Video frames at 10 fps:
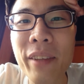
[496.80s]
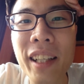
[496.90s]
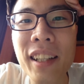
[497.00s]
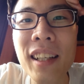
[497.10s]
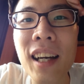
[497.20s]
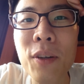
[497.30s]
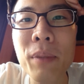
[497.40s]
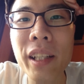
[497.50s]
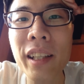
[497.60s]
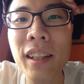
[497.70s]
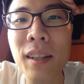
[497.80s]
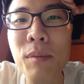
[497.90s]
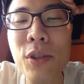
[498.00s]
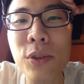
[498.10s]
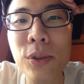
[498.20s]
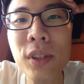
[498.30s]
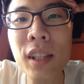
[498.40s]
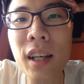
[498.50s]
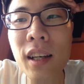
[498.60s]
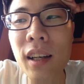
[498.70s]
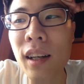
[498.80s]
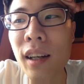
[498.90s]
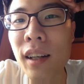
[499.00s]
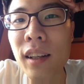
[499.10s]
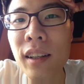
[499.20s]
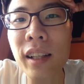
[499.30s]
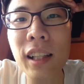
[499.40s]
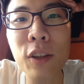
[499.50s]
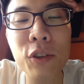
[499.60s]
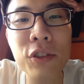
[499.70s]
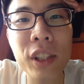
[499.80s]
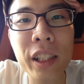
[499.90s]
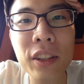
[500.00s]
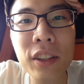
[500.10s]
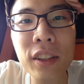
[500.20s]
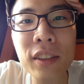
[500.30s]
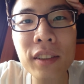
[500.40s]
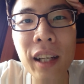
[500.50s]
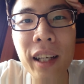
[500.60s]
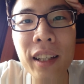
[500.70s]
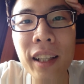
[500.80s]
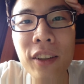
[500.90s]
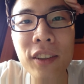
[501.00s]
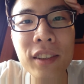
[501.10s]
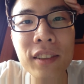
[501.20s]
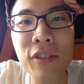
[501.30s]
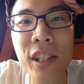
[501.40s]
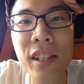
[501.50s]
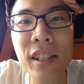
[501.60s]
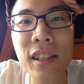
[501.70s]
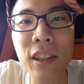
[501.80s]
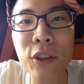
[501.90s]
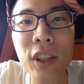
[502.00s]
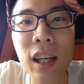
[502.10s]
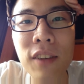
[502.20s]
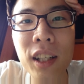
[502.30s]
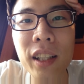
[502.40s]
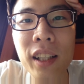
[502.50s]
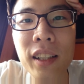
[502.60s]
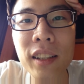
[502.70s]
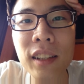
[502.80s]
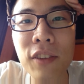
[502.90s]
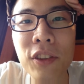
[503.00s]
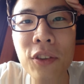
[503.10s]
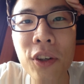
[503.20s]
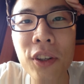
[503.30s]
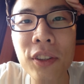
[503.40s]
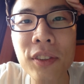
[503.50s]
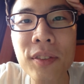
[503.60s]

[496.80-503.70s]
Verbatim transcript: anyway, I hope the cake comes soon. Uh, it looks really good. I cannot resist a good lava cake after all.